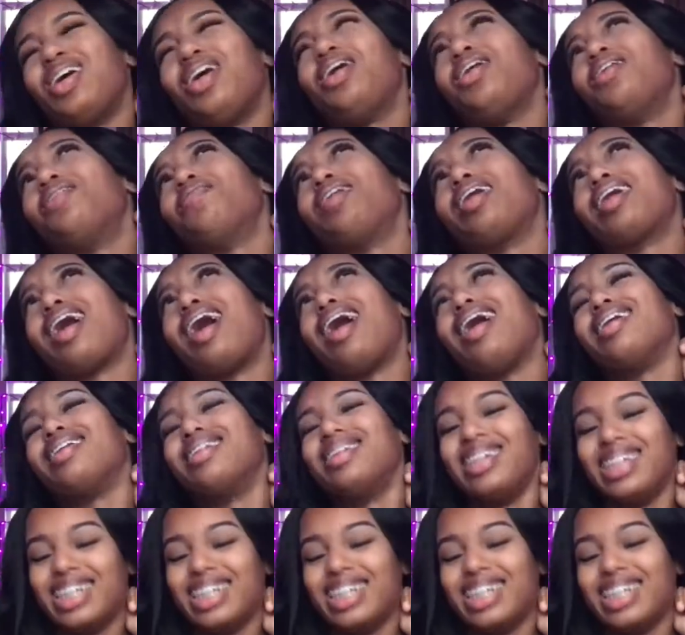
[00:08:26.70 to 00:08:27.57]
Oh my god.